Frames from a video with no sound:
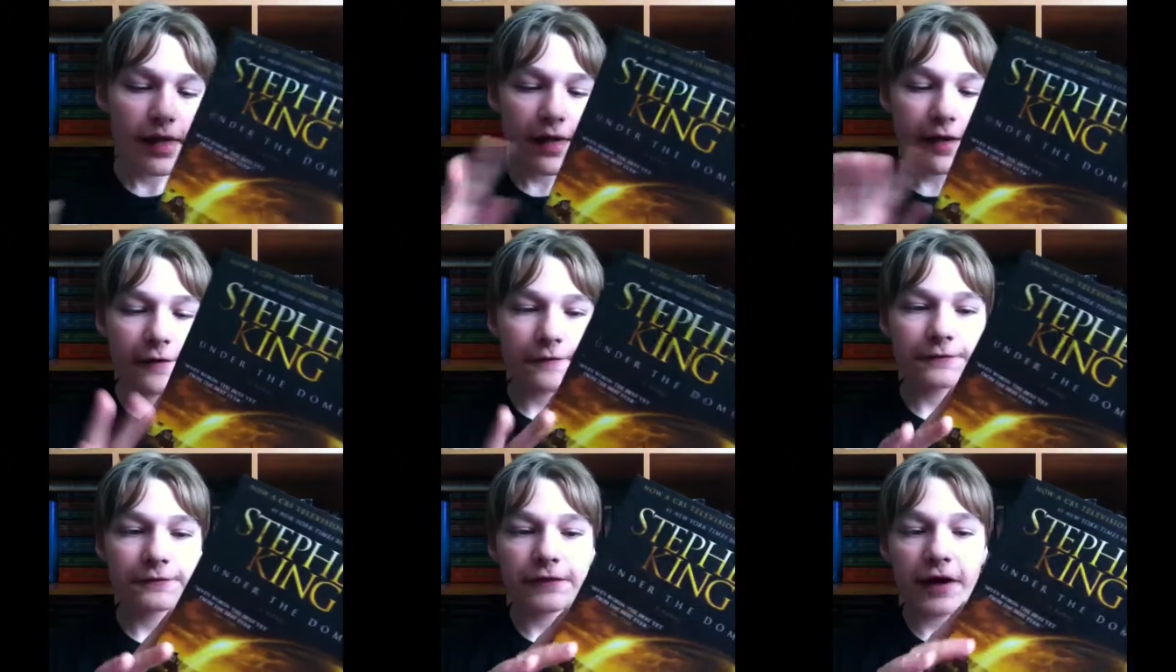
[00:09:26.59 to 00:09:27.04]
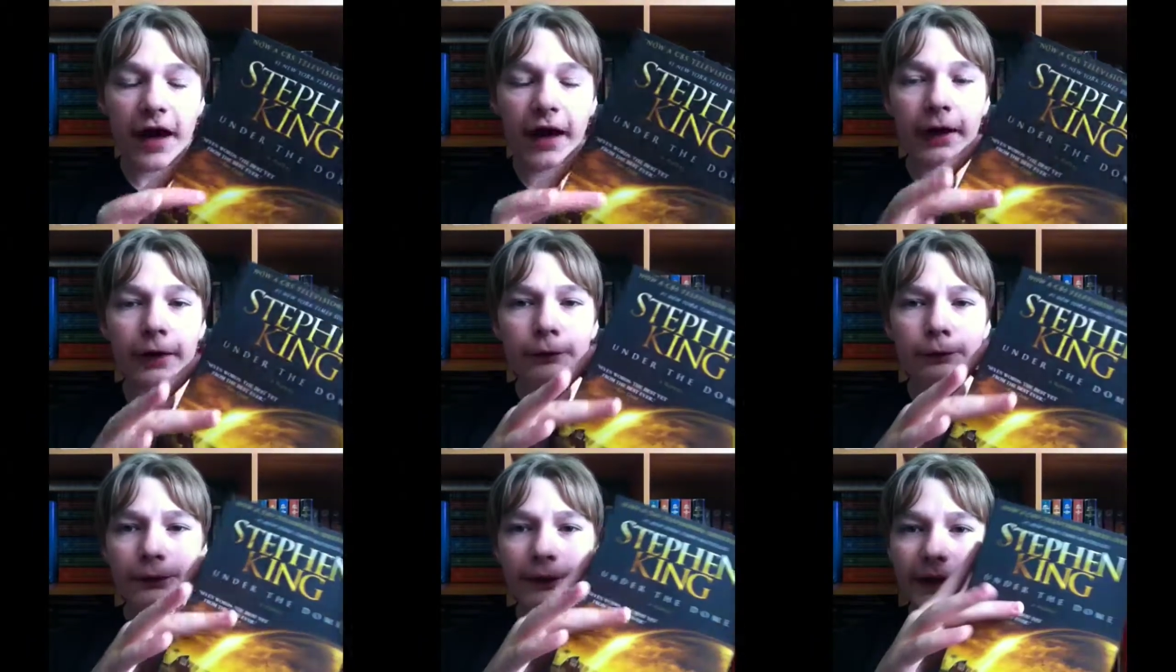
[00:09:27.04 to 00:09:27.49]
If
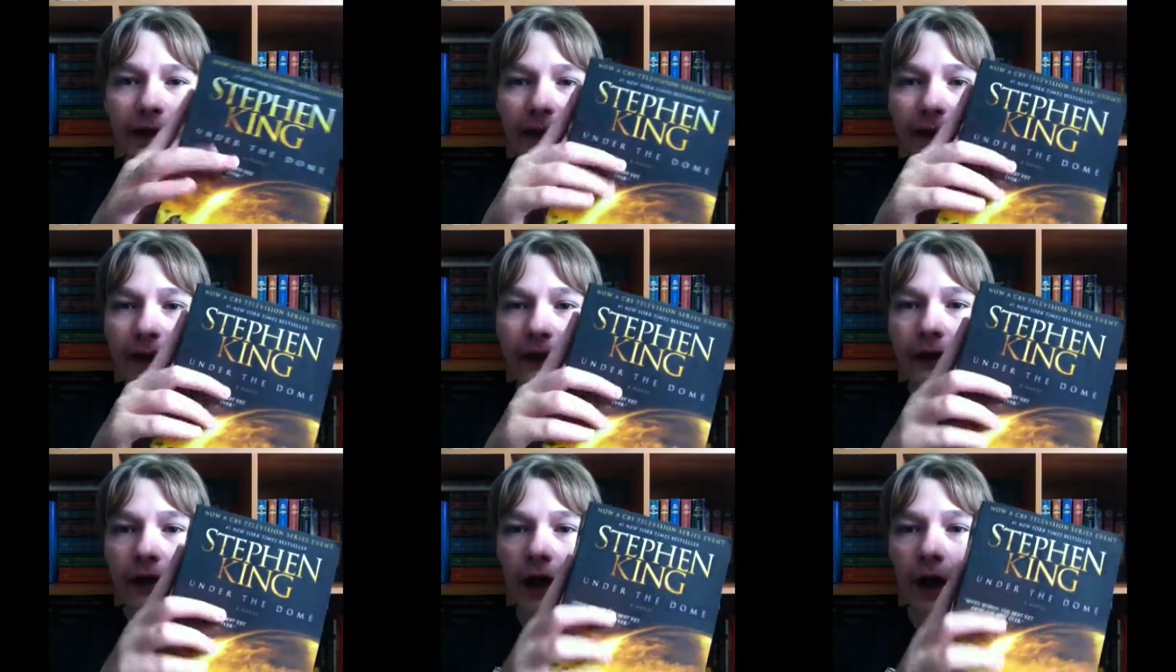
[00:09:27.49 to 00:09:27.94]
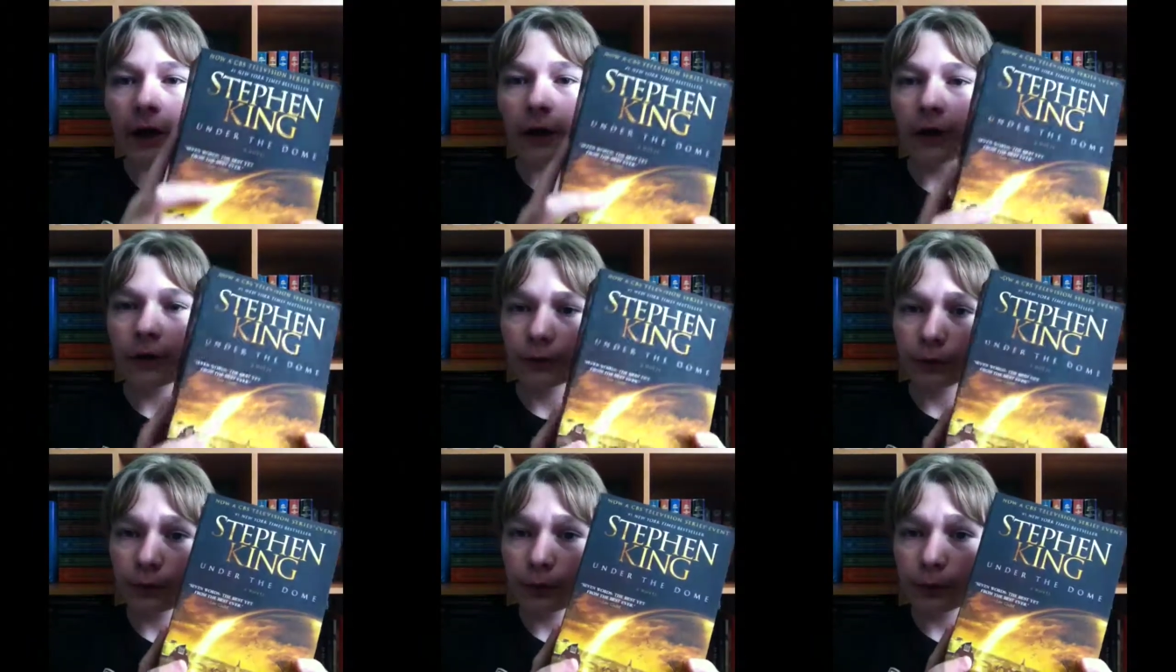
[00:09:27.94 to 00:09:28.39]
I read
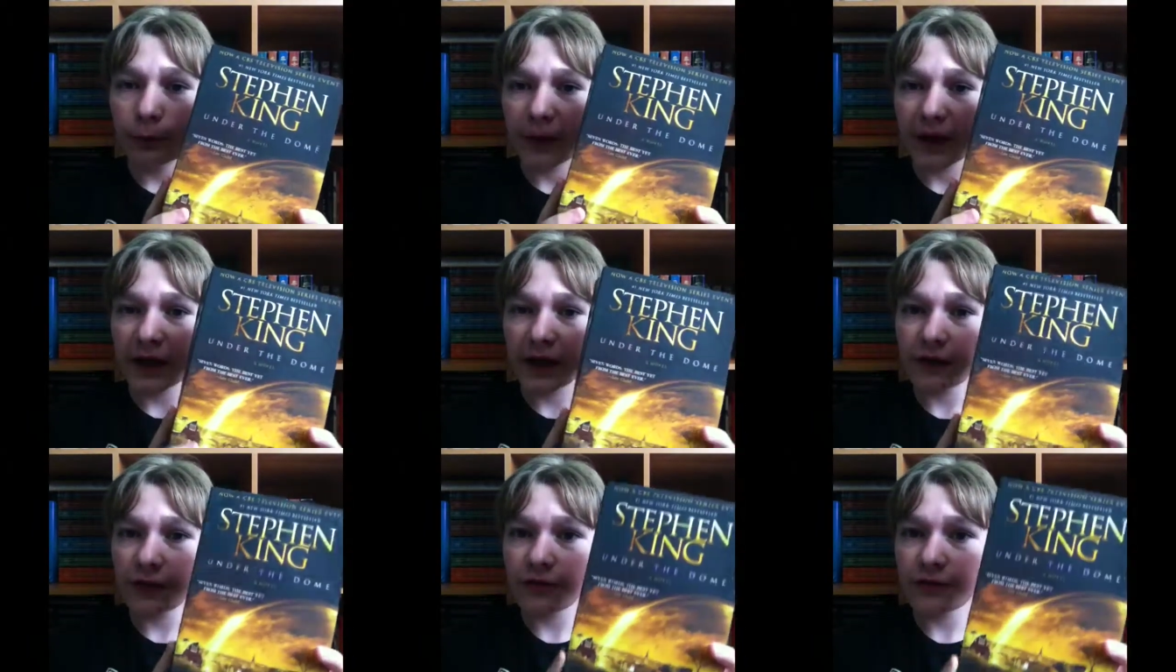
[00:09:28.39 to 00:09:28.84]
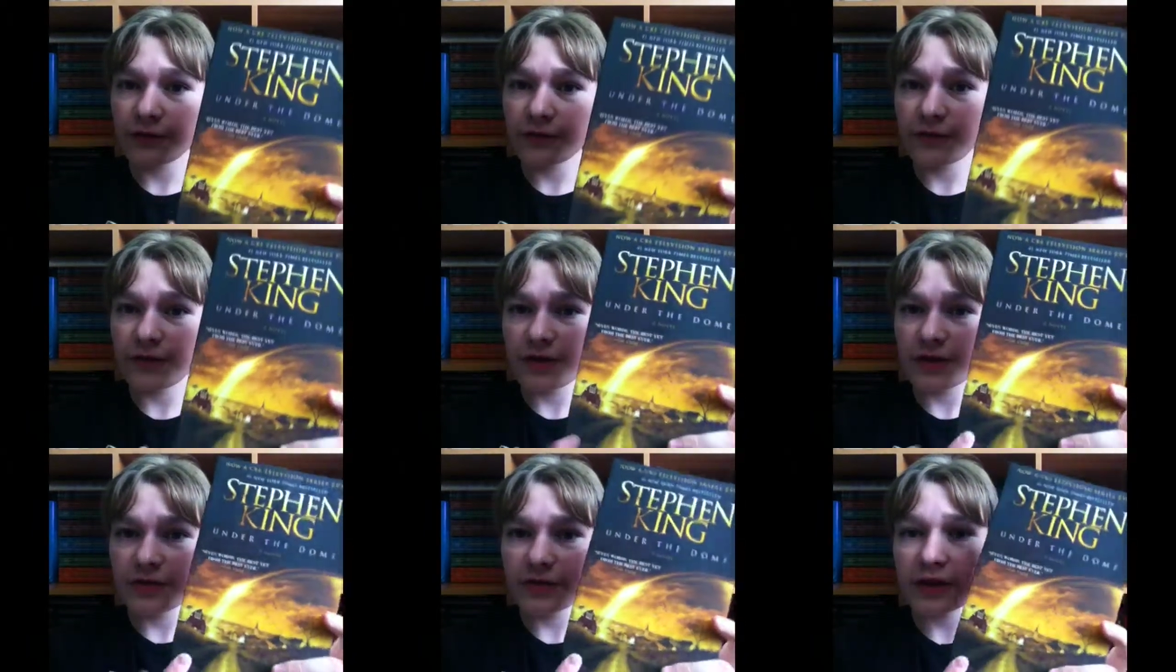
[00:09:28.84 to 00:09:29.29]
100 pages
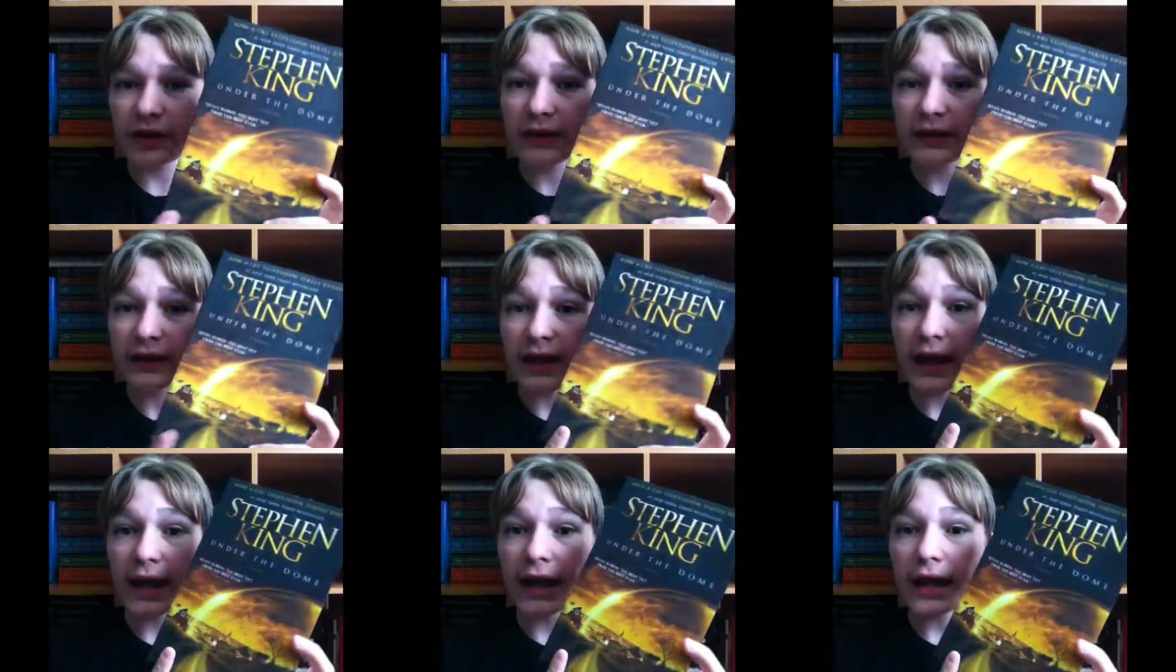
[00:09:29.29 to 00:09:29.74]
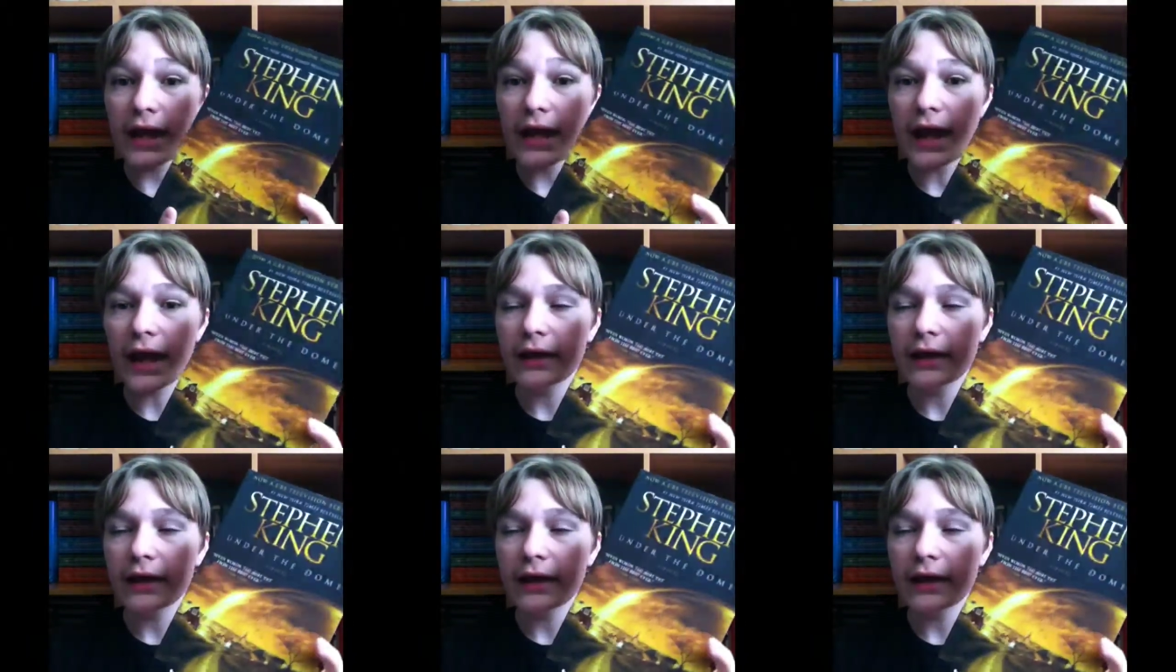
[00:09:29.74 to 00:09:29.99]
of this a day,